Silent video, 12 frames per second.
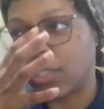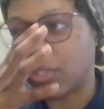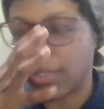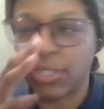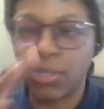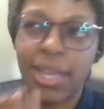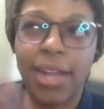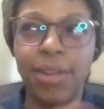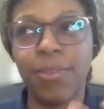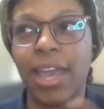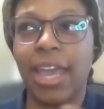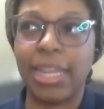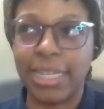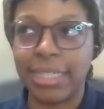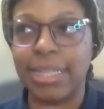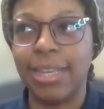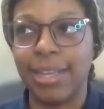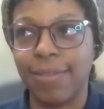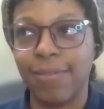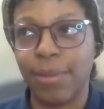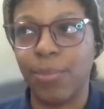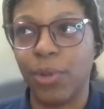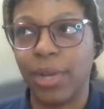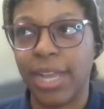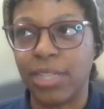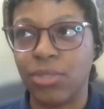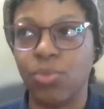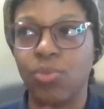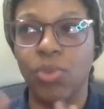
So that's kind of what I like to think of it more as